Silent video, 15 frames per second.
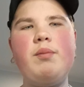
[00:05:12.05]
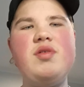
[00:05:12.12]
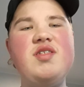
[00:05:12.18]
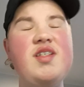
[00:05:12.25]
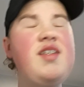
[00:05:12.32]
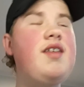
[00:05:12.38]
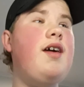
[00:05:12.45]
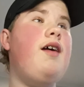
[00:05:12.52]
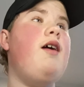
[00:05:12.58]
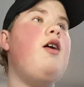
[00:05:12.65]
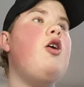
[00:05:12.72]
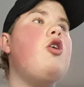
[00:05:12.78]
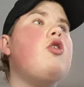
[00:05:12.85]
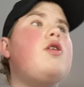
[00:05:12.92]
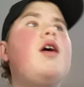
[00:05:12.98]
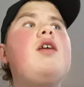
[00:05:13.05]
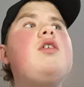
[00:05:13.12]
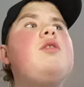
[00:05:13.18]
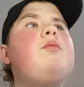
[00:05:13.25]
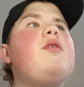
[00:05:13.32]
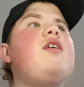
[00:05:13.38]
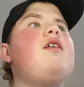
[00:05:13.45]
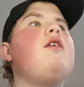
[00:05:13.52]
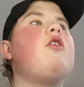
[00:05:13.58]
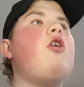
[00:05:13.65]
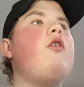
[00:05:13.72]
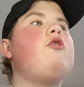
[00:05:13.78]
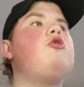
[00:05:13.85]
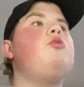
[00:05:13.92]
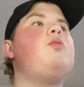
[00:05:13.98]
Grade, I'm
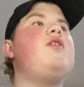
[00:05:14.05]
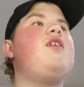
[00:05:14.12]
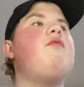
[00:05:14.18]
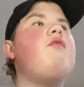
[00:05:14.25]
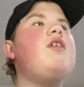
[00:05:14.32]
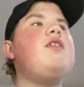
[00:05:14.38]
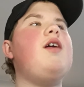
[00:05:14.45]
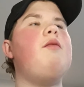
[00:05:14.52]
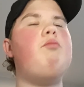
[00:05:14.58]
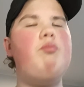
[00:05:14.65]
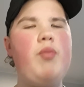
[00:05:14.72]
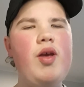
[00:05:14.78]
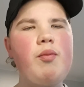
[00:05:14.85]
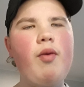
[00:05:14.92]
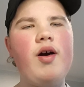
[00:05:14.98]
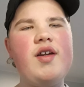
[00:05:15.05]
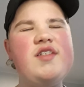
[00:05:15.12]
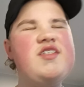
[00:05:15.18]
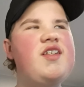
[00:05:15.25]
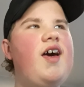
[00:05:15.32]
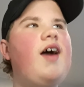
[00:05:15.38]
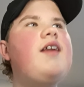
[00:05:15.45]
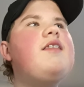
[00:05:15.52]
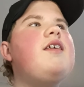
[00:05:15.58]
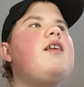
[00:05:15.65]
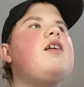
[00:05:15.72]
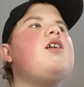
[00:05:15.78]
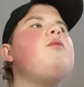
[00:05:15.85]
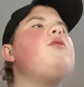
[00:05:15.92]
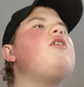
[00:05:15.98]
going to be giving it a B minus. And out of 10, I'm
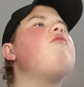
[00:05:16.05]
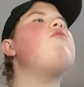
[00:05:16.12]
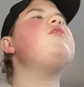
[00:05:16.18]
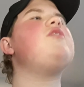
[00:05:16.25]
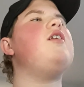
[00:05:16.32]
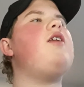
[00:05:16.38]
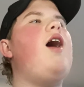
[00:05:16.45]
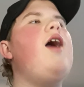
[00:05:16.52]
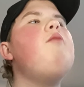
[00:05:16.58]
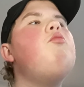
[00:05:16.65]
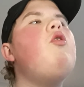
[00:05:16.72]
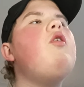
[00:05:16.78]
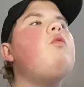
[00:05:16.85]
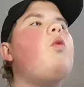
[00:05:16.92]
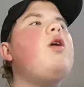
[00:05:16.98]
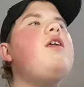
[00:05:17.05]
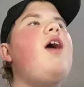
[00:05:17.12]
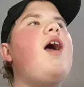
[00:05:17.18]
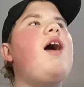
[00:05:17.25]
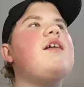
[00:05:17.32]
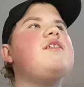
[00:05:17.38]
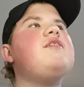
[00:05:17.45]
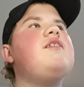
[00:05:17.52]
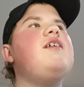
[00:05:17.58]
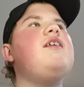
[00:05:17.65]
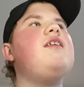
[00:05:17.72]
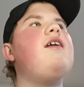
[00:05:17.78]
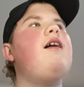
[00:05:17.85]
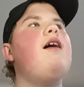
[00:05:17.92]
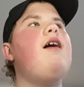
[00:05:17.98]
going to be giving it an 8.1 out of 10.